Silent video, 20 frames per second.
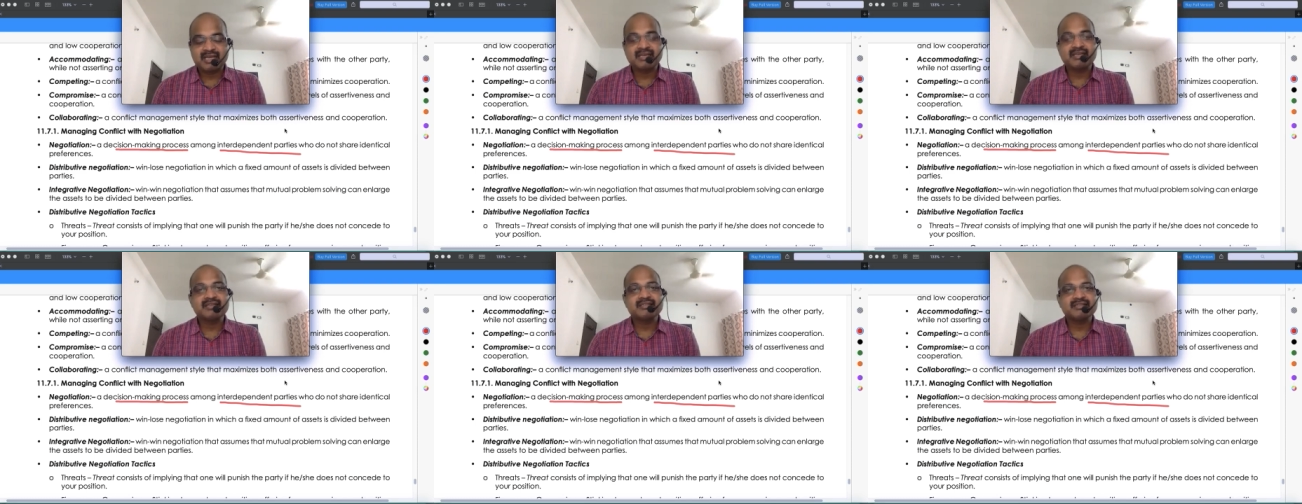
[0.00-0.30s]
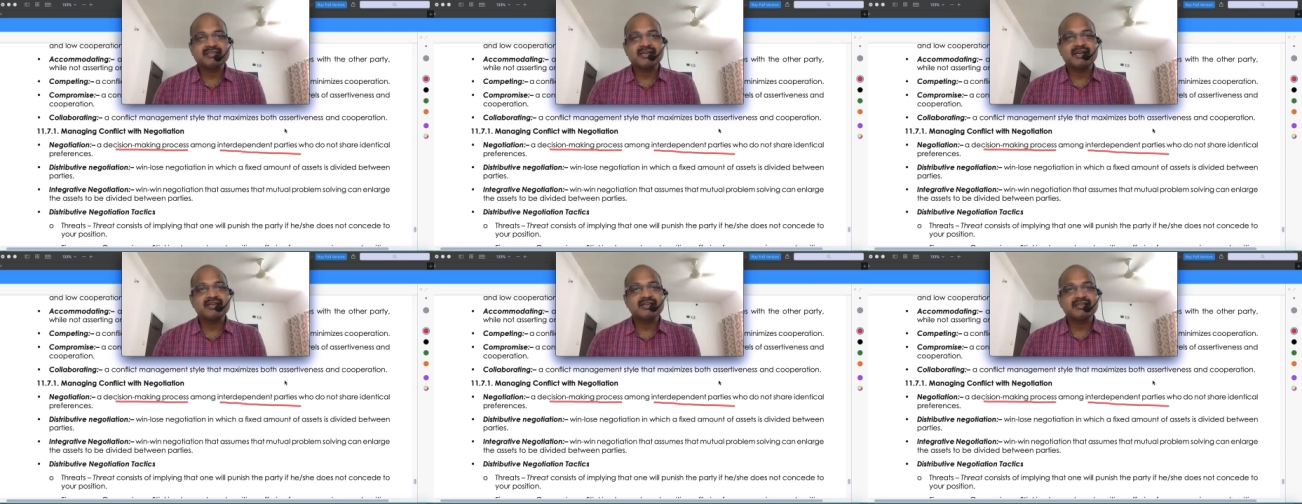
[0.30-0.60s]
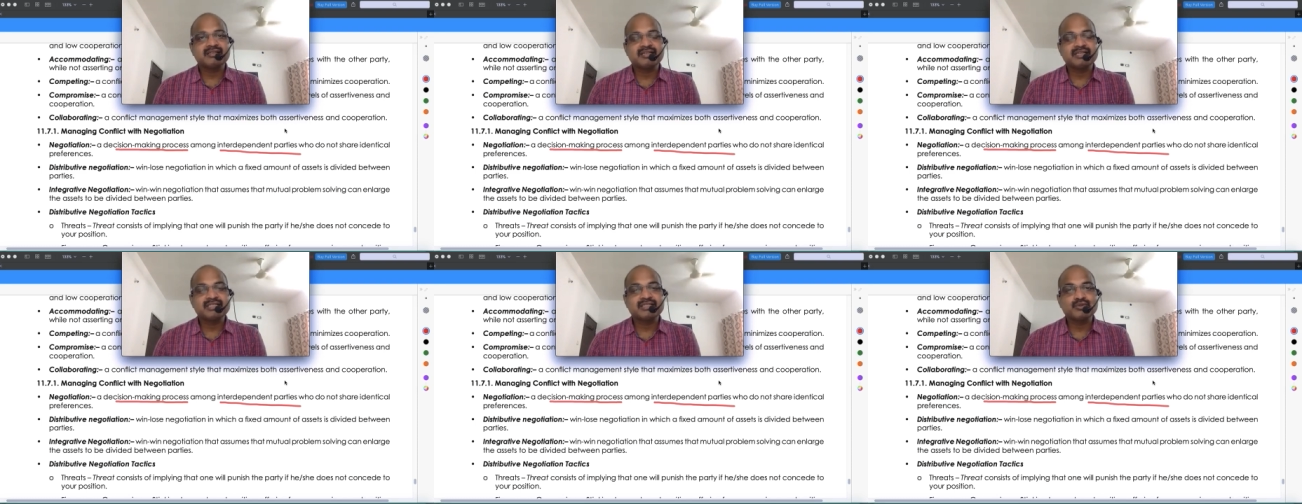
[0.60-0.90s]
unless and
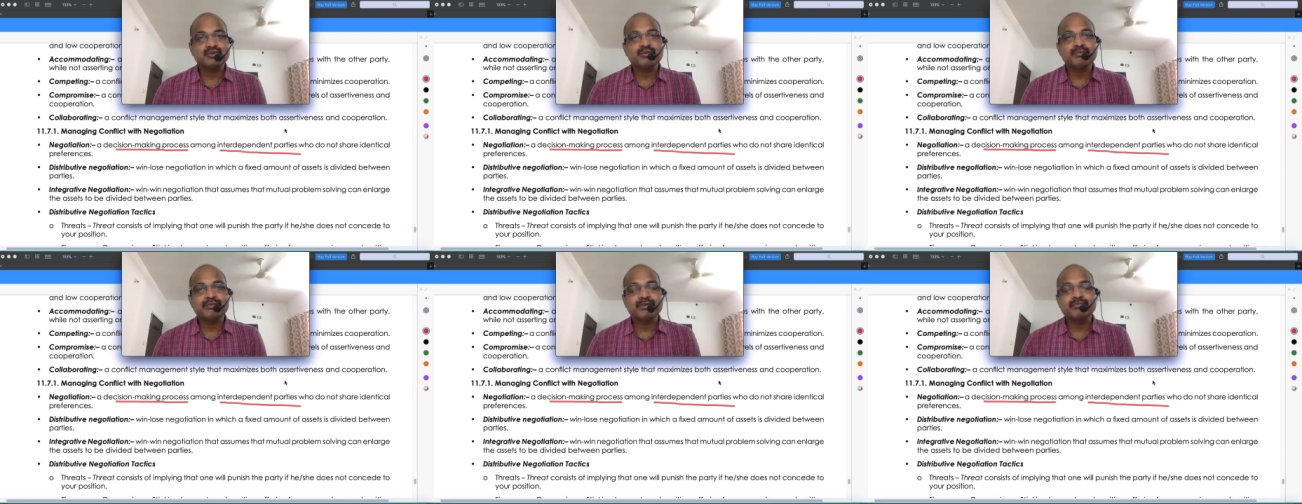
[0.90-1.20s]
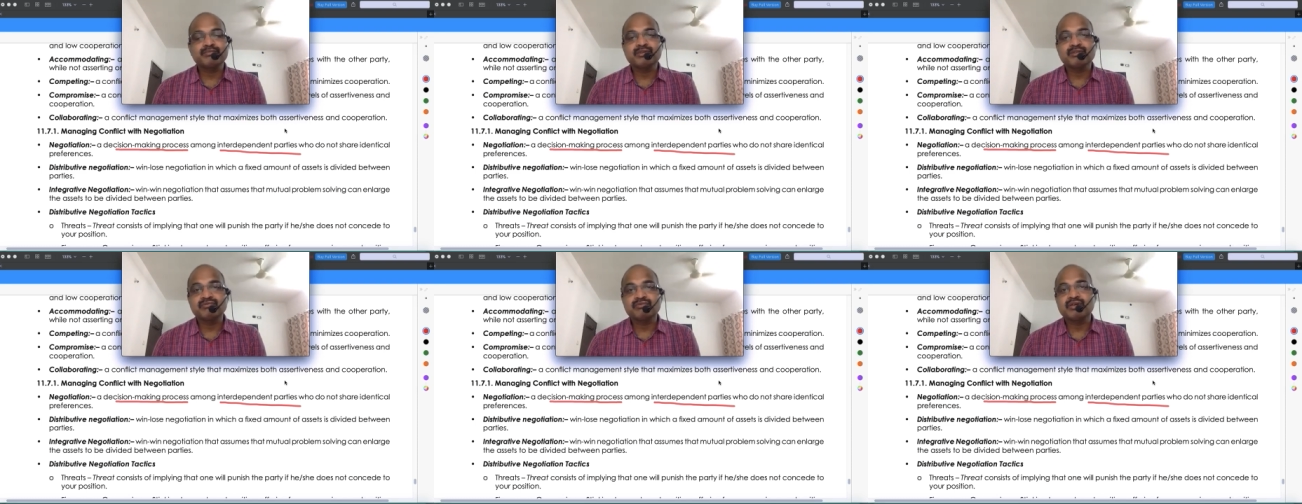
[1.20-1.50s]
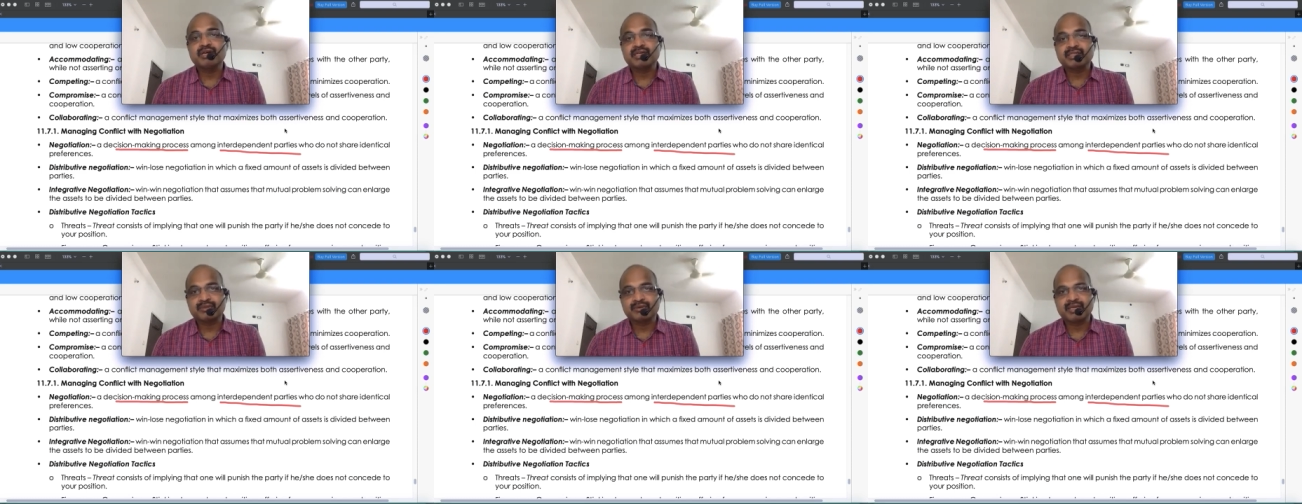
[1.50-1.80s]
until these two people
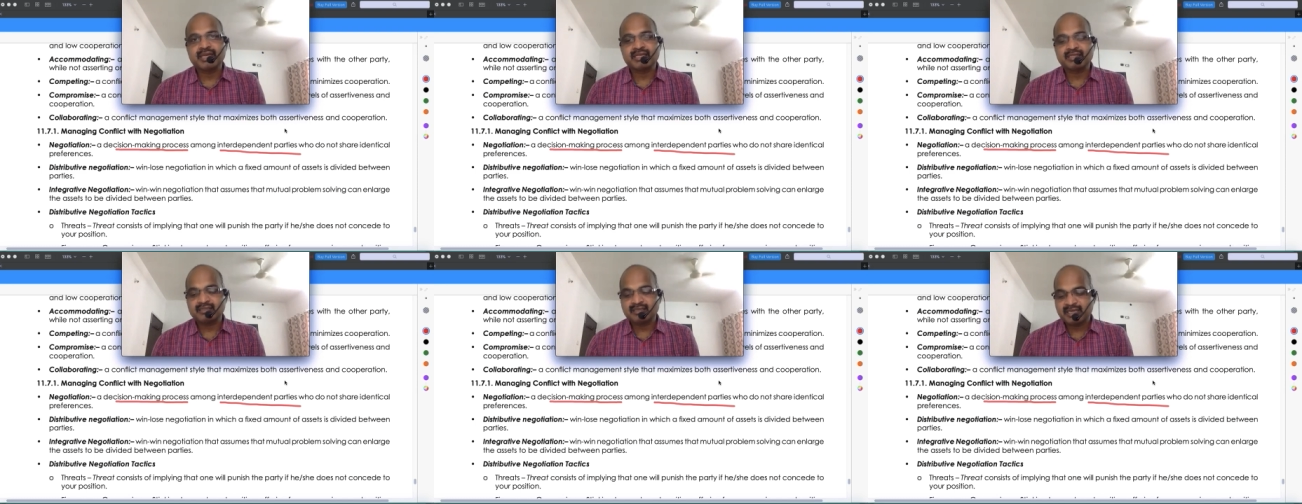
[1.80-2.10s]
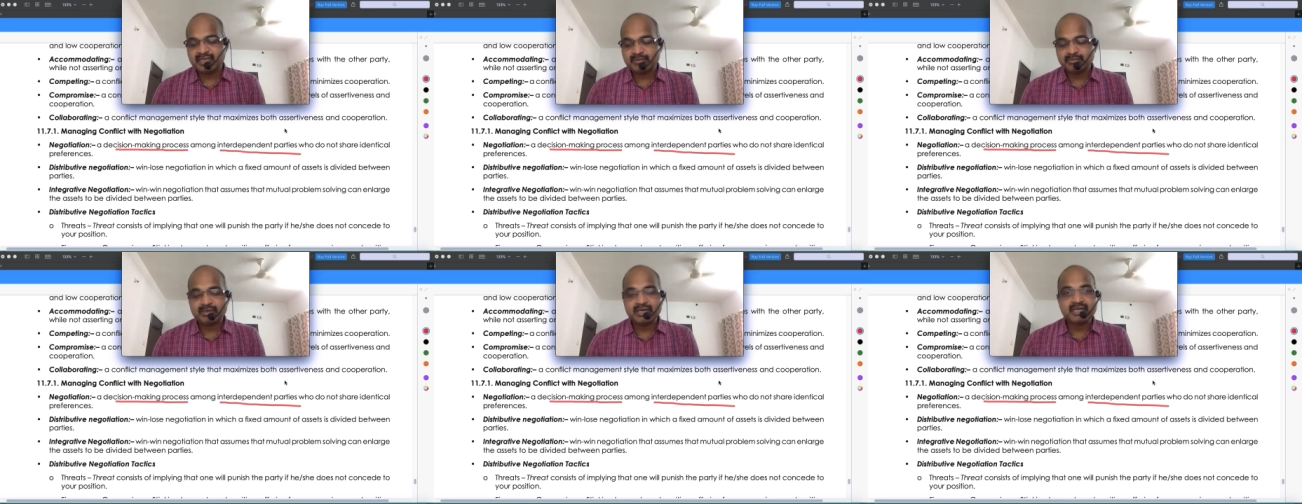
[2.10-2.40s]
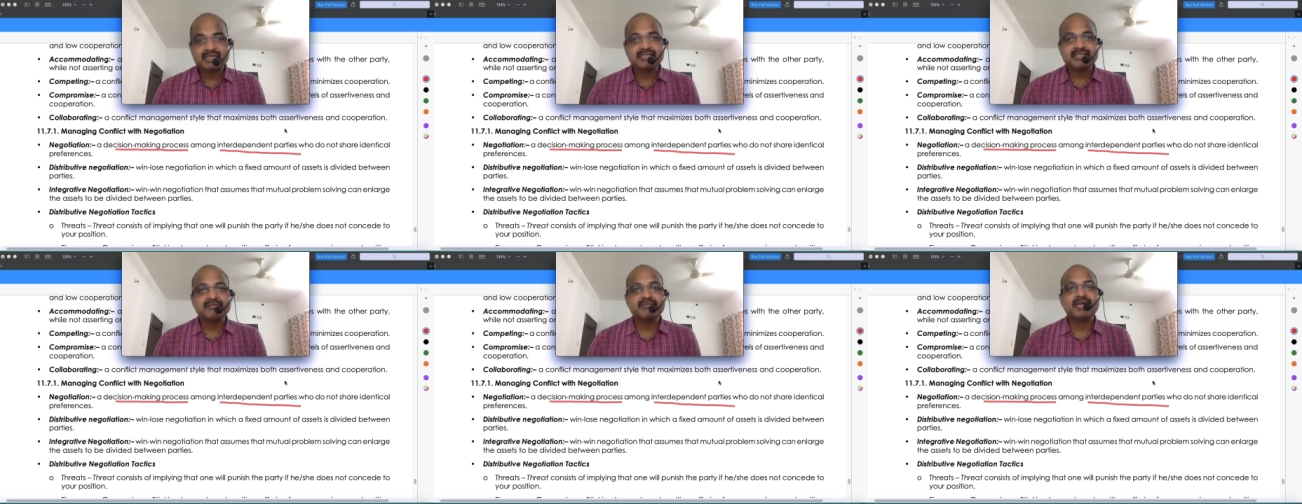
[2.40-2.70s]
work together like
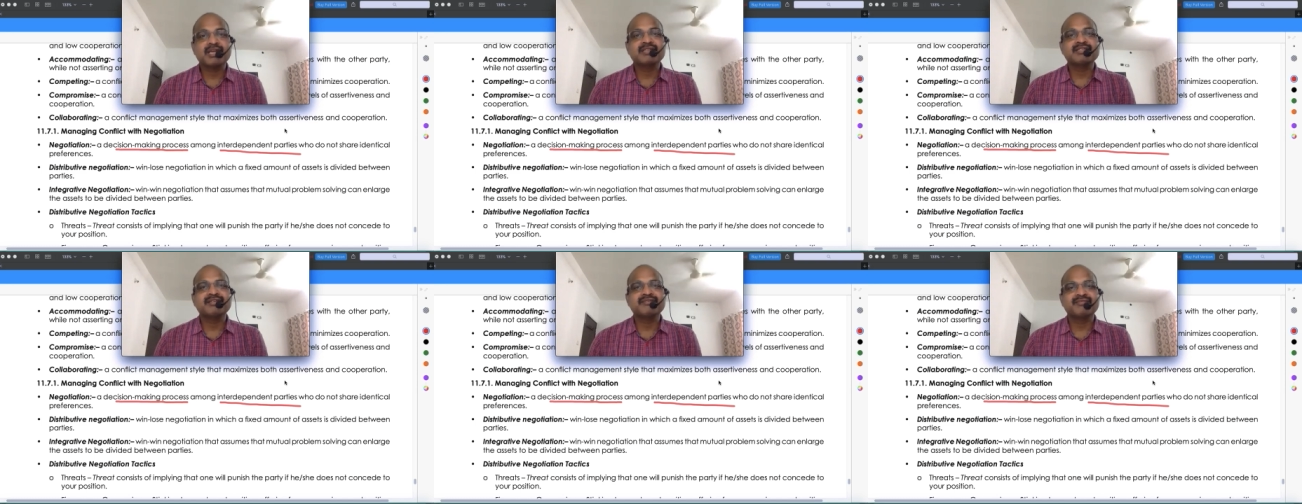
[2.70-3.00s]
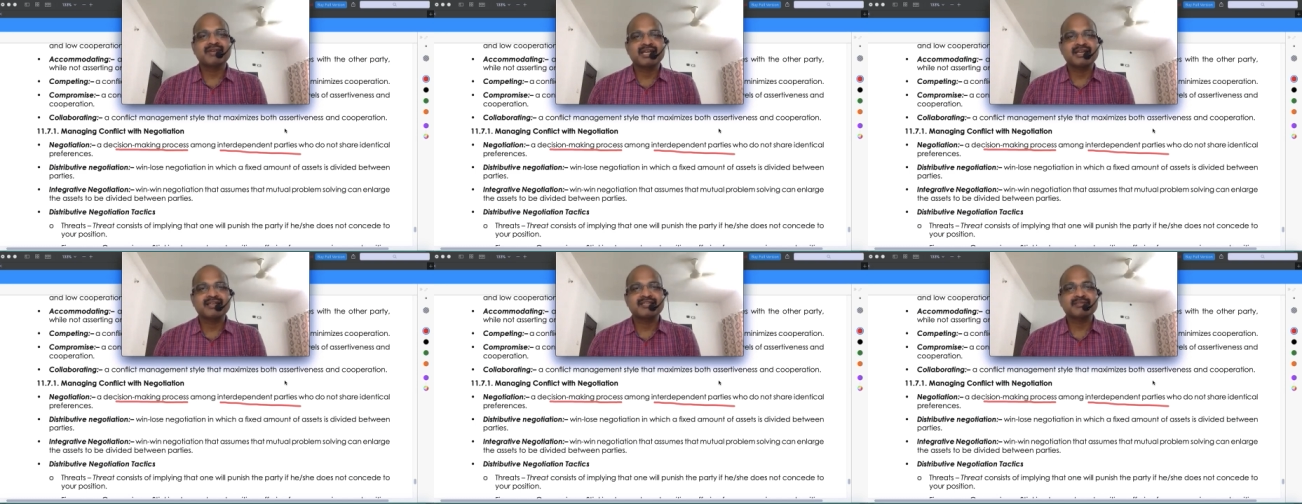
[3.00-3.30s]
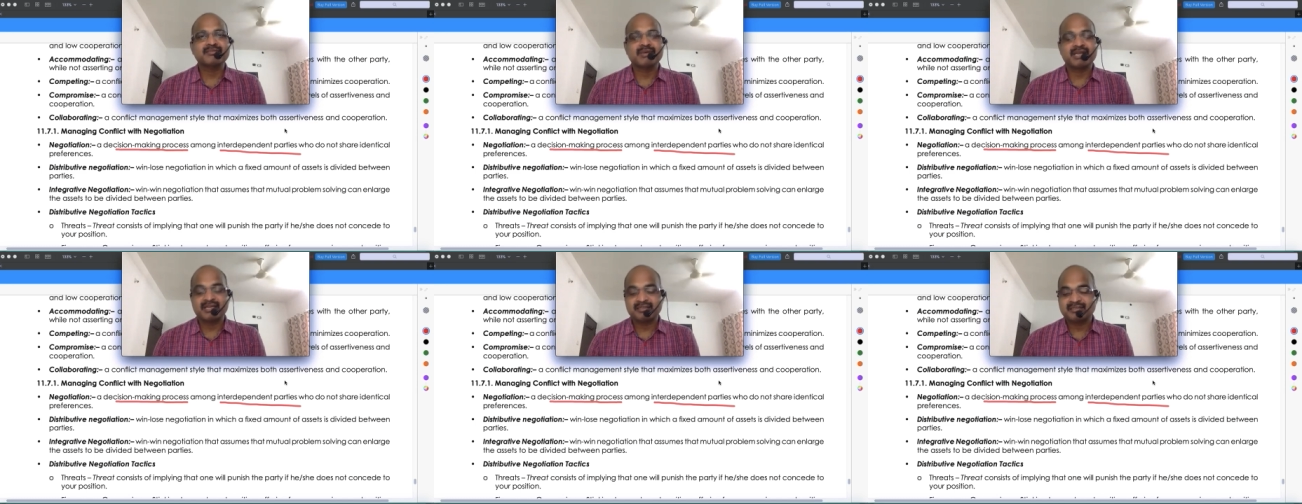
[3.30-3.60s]
production manager,
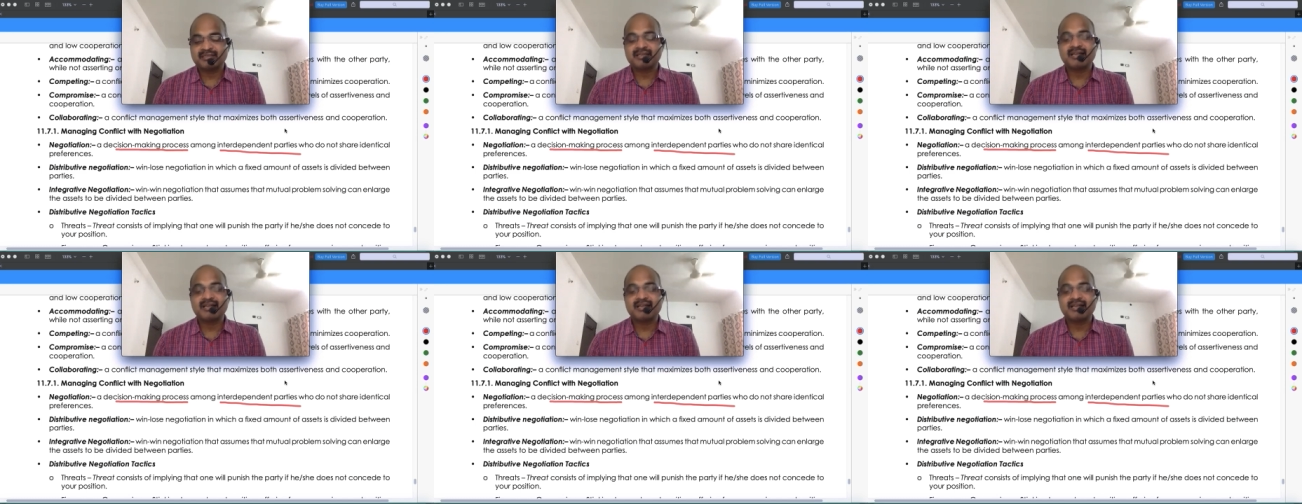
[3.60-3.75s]
finance manager,